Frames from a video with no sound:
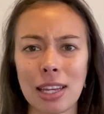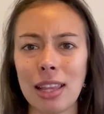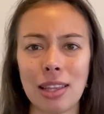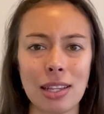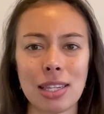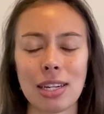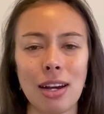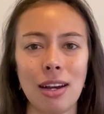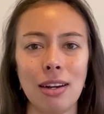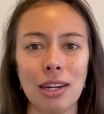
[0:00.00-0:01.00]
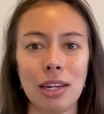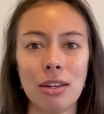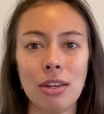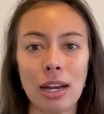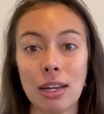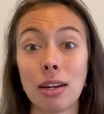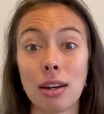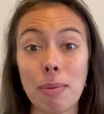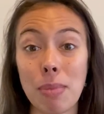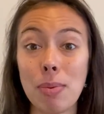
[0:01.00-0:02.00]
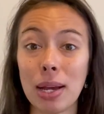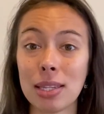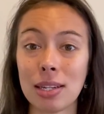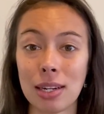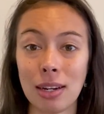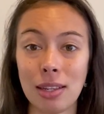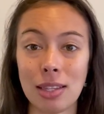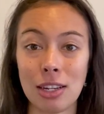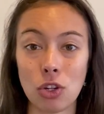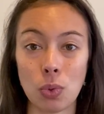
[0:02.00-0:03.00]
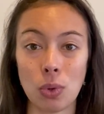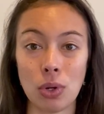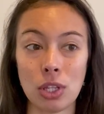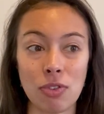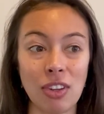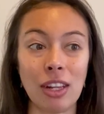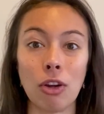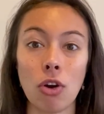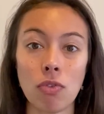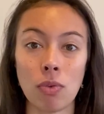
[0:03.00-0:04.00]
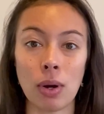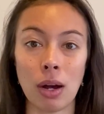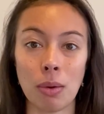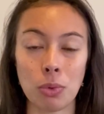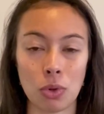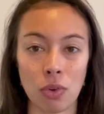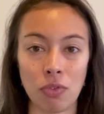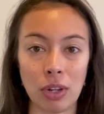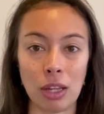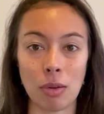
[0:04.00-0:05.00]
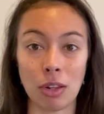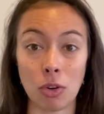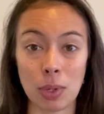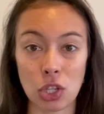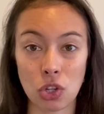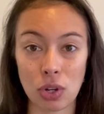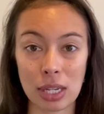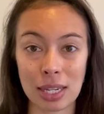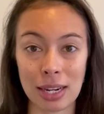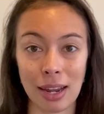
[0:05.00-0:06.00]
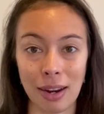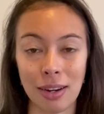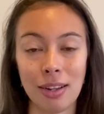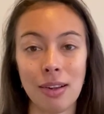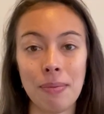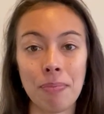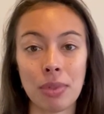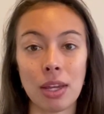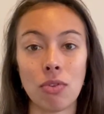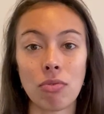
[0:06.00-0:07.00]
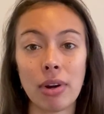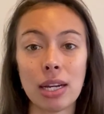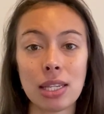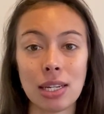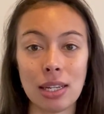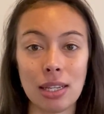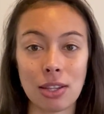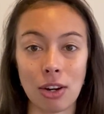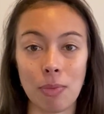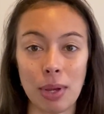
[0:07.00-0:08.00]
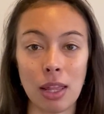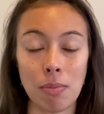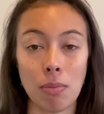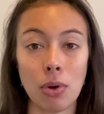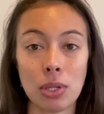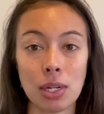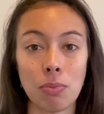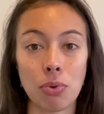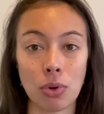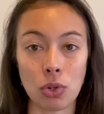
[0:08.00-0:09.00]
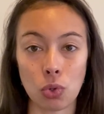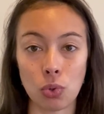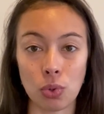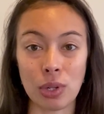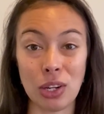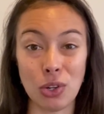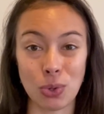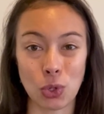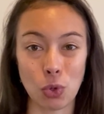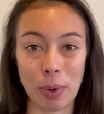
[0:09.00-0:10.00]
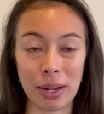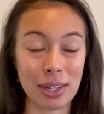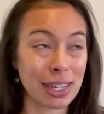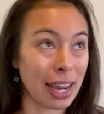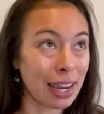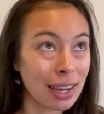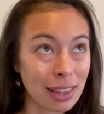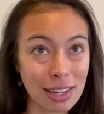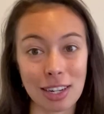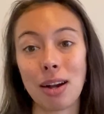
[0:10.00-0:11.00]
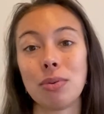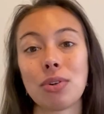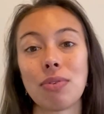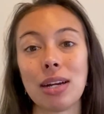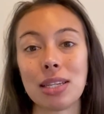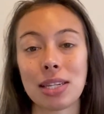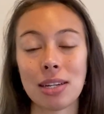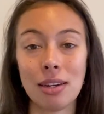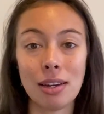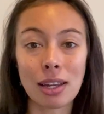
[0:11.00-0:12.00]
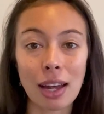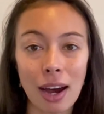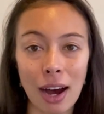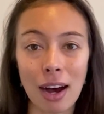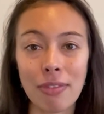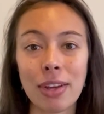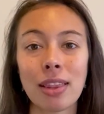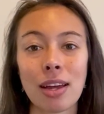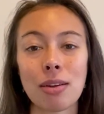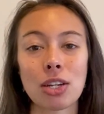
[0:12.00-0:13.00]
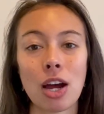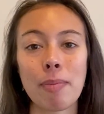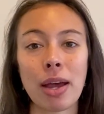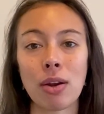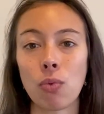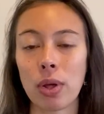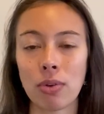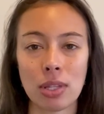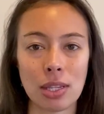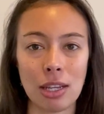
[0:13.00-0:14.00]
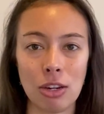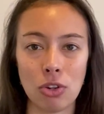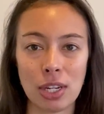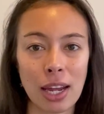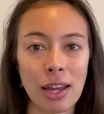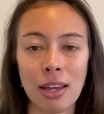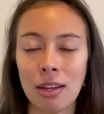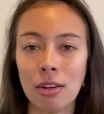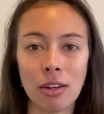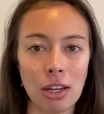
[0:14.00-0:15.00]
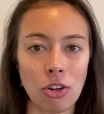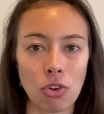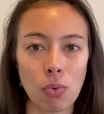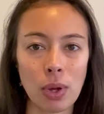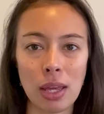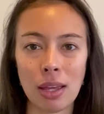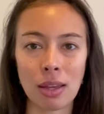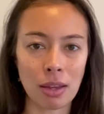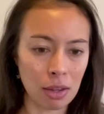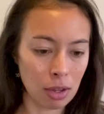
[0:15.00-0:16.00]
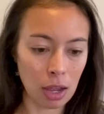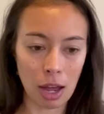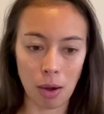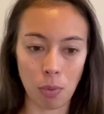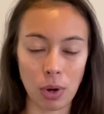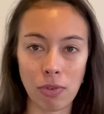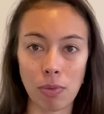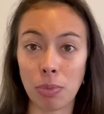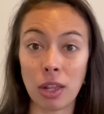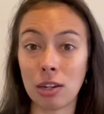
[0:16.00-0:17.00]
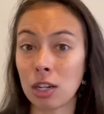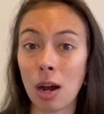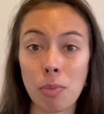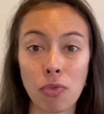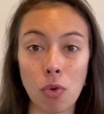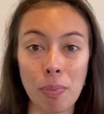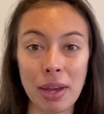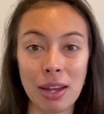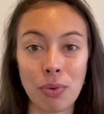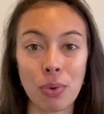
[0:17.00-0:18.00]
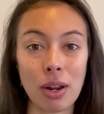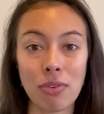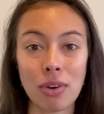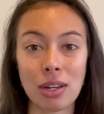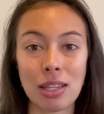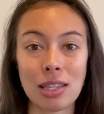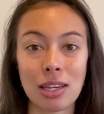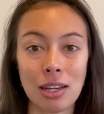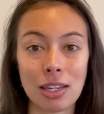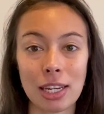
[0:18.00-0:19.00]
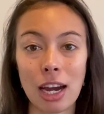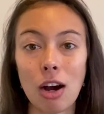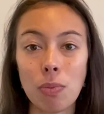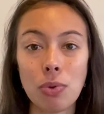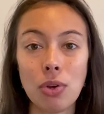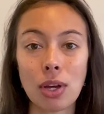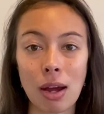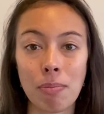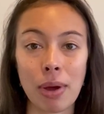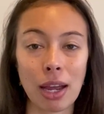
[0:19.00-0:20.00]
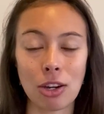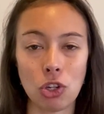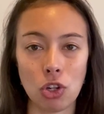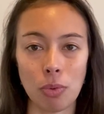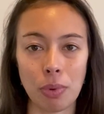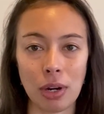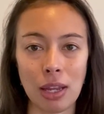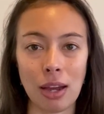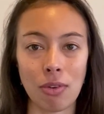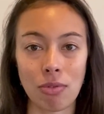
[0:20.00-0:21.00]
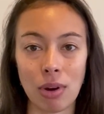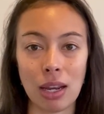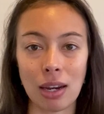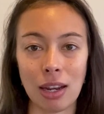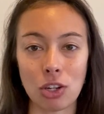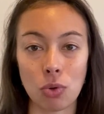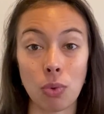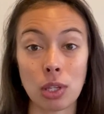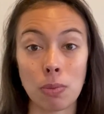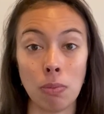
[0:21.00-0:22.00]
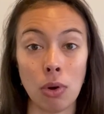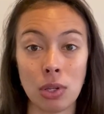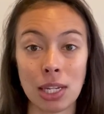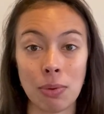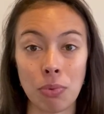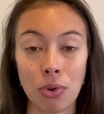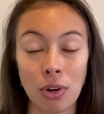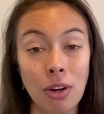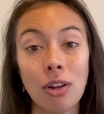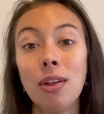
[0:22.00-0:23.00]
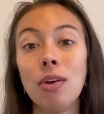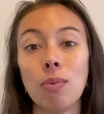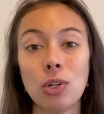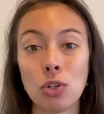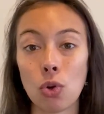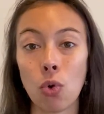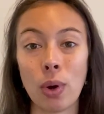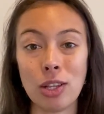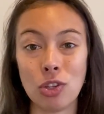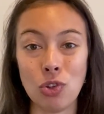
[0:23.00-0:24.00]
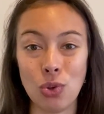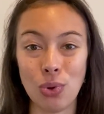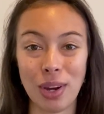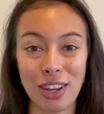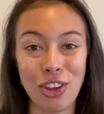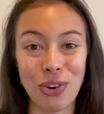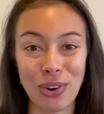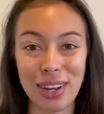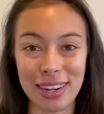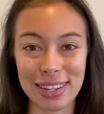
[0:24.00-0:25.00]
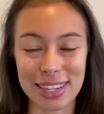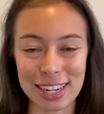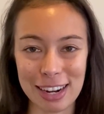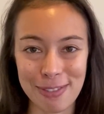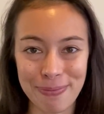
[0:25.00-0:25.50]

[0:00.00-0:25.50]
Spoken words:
get things done and maybe has a tendency towards feeling overwhelmed or feeling a little bit stressed out, then rest is going to be the most important tool in your tool belt. Taking the time to rest, carving that time out, whether it's in your day, in your week, whatever, the time before bed, whatever it is, to help you come back into your body and reconnect to what's most important, which is always you, your inner state.